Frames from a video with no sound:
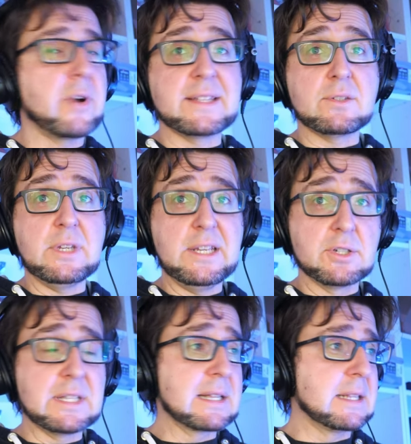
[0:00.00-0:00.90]
All right, so
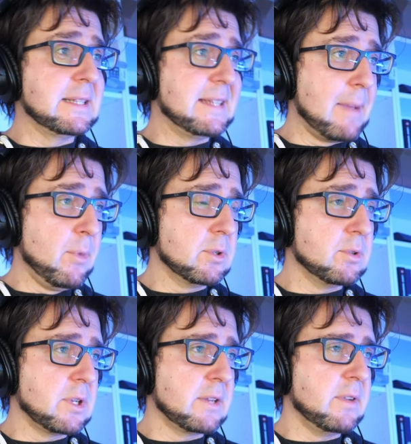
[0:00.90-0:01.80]
here's a little demo
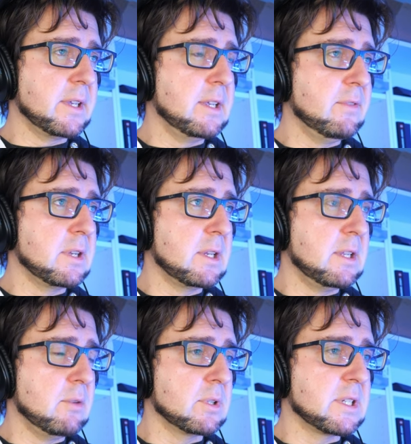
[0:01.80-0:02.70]
to kind of like give you an
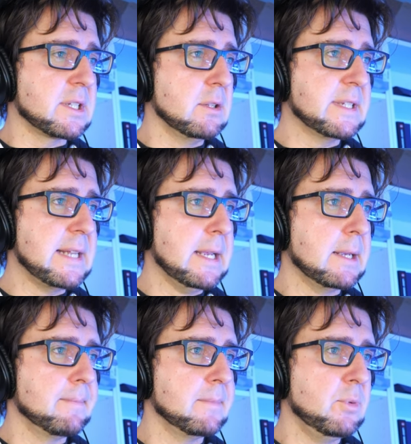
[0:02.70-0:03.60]
idea what this looks like.